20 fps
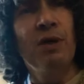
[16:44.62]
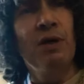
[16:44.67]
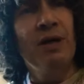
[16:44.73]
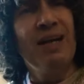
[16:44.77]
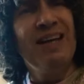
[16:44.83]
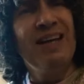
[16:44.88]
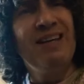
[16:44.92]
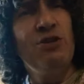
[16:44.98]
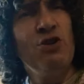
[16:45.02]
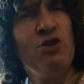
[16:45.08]

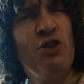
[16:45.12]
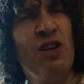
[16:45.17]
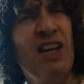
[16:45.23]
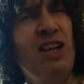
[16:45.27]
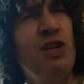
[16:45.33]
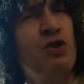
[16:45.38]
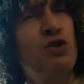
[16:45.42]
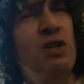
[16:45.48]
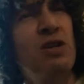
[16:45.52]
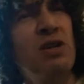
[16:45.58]

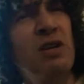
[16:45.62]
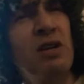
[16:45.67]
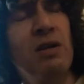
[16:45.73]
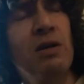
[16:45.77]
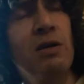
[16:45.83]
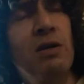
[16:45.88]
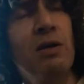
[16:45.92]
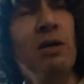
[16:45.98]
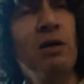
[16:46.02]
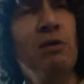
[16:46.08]
Indonesian,
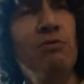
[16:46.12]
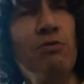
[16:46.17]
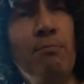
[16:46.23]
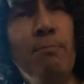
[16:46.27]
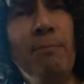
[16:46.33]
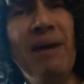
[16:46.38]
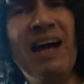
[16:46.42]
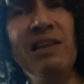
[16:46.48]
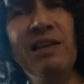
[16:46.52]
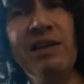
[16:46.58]
from
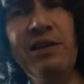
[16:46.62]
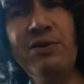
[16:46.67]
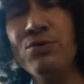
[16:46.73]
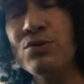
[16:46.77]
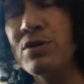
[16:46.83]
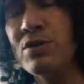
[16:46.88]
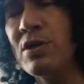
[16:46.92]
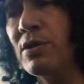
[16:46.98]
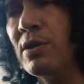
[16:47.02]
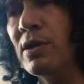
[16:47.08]
Bali or
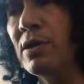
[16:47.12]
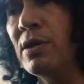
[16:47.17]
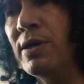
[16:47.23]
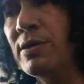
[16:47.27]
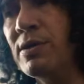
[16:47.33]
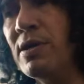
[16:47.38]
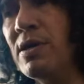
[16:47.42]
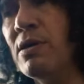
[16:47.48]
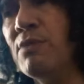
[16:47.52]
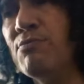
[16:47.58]
something like
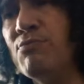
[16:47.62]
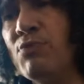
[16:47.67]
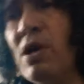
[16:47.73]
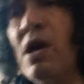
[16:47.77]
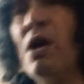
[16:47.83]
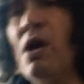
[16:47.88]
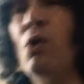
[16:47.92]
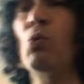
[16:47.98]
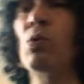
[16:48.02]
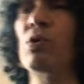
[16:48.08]
that. I
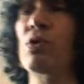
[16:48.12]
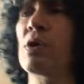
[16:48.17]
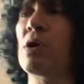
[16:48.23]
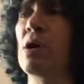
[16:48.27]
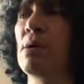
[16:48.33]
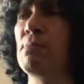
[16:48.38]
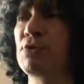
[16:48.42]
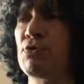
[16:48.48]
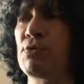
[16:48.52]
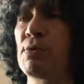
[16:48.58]
forgot where it
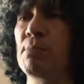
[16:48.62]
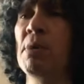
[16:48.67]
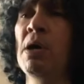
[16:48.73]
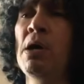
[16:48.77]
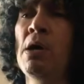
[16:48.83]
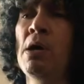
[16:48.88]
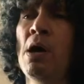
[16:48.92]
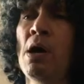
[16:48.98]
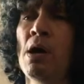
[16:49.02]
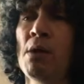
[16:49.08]
comes from.
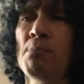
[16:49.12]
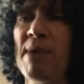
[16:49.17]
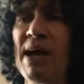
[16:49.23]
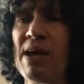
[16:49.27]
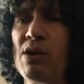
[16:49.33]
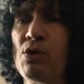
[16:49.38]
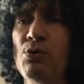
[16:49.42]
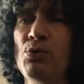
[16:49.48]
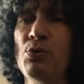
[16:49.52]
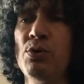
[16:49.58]

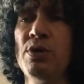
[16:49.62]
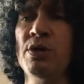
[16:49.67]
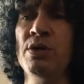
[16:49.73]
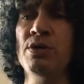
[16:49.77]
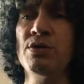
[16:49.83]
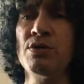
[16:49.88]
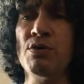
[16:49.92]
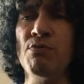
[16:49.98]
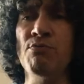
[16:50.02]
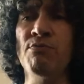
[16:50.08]
Baku
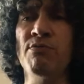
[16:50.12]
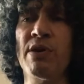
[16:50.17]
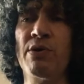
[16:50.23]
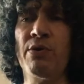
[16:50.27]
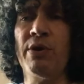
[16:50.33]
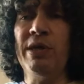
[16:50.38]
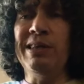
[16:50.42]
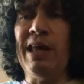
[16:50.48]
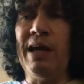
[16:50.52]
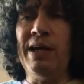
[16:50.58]
is a
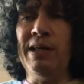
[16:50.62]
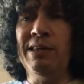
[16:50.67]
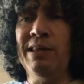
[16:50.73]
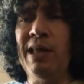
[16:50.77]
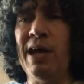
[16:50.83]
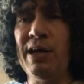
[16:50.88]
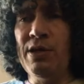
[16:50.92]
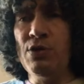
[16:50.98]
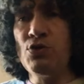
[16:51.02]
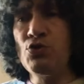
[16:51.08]
very
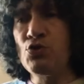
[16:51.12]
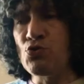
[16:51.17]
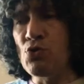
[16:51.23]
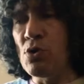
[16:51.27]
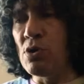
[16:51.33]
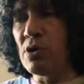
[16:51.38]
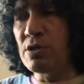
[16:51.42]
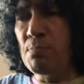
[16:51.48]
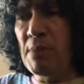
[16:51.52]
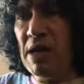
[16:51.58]
light
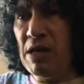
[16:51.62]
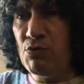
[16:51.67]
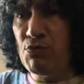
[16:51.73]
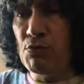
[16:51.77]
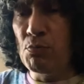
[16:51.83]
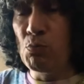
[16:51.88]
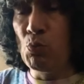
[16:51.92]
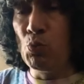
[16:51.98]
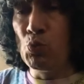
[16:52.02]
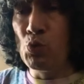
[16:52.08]
straw. It's made
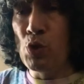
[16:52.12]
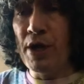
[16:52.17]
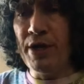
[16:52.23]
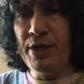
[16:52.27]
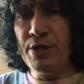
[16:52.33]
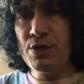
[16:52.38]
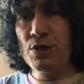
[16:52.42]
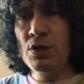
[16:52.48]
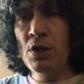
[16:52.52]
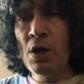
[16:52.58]
from
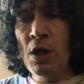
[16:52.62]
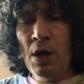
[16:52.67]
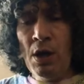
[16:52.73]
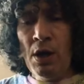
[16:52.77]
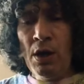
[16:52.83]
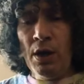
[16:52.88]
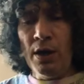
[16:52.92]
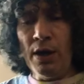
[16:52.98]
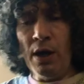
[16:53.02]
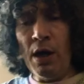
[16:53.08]
rice.
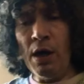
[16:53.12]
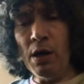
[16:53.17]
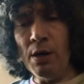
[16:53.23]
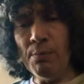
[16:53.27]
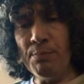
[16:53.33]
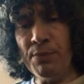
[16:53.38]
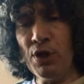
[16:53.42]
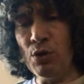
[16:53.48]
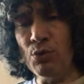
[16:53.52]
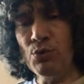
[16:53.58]

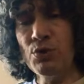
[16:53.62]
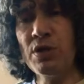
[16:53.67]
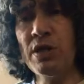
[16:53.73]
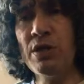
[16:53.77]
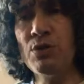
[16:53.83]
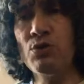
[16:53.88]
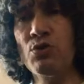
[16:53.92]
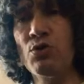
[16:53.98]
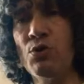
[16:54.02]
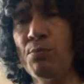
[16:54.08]
You don't
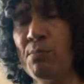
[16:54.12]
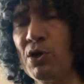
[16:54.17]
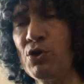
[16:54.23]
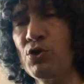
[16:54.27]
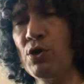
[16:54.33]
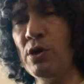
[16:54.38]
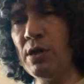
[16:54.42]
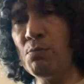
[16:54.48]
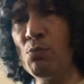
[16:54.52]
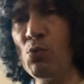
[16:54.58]
see it too much
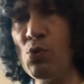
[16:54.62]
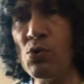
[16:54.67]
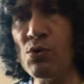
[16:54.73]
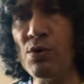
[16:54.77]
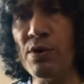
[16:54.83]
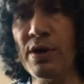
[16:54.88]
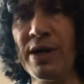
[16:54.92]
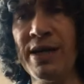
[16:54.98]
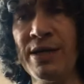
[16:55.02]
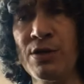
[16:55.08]

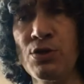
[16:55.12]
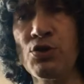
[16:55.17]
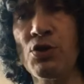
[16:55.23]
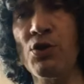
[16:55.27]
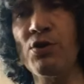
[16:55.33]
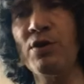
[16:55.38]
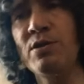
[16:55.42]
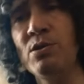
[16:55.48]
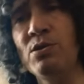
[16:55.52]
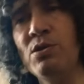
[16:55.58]
anymore. It
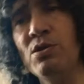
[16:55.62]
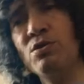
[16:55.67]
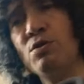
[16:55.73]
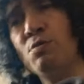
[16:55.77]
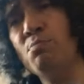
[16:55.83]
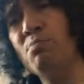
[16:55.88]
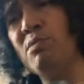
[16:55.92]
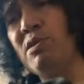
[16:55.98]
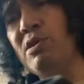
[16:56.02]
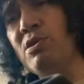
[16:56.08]
started to
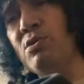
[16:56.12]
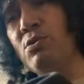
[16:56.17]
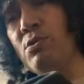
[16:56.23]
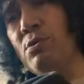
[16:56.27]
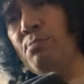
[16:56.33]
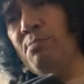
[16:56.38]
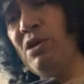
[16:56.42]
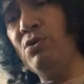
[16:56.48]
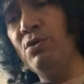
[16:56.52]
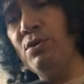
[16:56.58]
disappear
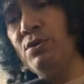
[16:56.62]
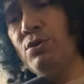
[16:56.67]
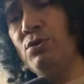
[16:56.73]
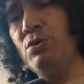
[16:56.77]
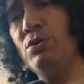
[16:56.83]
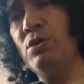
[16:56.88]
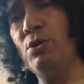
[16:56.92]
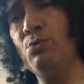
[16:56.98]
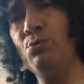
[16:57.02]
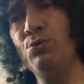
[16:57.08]

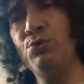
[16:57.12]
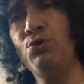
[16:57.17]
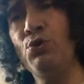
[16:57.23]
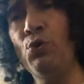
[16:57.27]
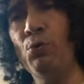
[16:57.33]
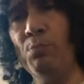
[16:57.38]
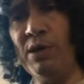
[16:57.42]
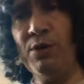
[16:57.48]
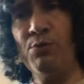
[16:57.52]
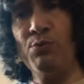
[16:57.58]
because there was
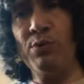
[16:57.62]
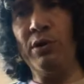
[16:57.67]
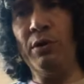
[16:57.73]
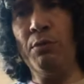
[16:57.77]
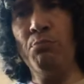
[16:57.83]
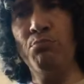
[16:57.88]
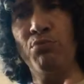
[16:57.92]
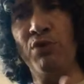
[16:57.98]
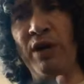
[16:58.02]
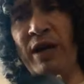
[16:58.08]
nobody
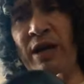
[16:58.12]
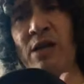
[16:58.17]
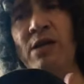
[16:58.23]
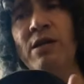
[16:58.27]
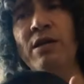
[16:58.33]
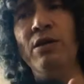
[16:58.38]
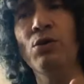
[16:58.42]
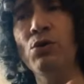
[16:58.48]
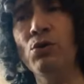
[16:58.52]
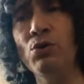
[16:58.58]
really bringing
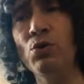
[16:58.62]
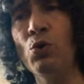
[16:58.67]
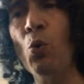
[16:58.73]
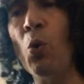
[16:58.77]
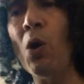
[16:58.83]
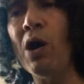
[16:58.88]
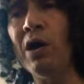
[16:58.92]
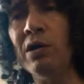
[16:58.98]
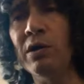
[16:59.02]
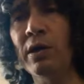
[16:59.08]
in good
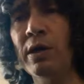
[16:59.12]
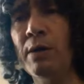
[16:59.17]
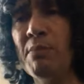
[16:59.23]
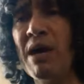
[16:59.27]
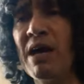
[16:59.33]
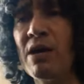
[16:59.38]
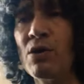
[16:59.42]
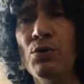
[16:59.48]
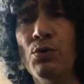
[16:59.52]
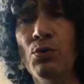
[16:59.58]
quality
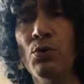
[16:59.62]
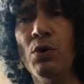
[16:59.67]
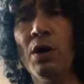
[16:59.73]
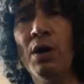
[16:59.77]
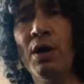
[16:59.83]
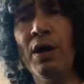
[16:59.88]
Baku.